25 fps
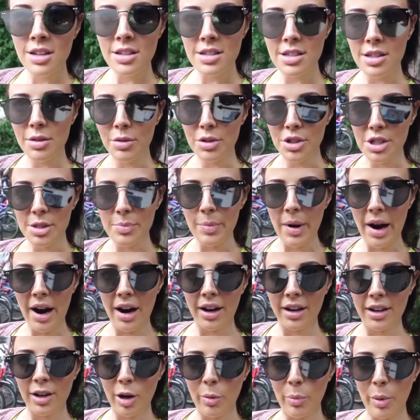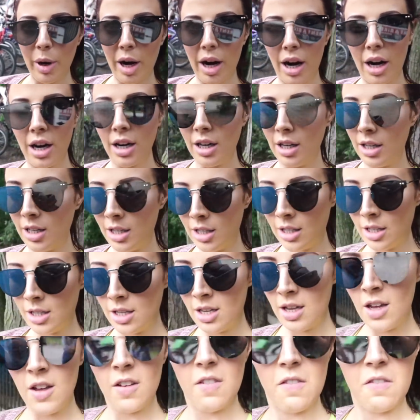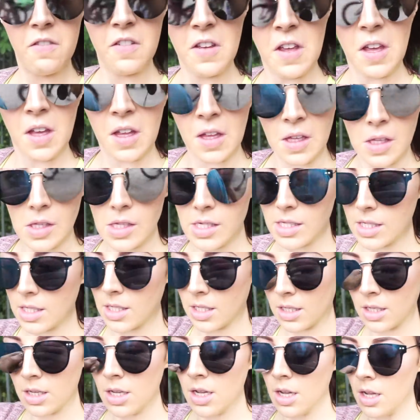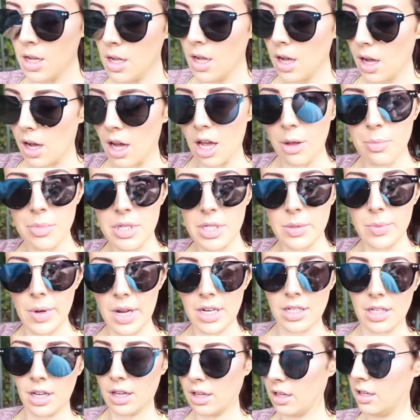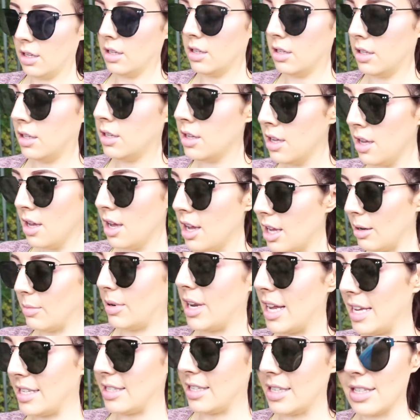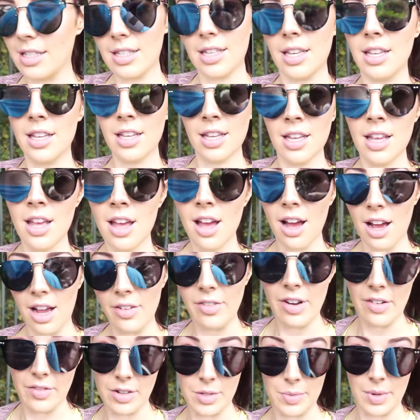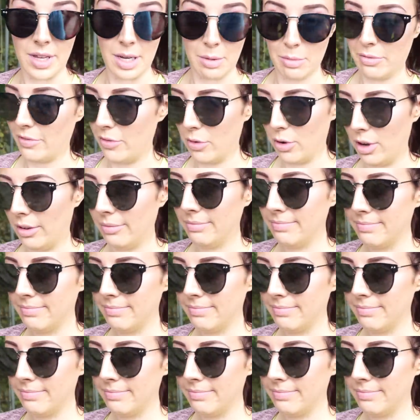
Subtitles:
So we're just parking up our vehicles. I'm sweating in places I've never sweated before.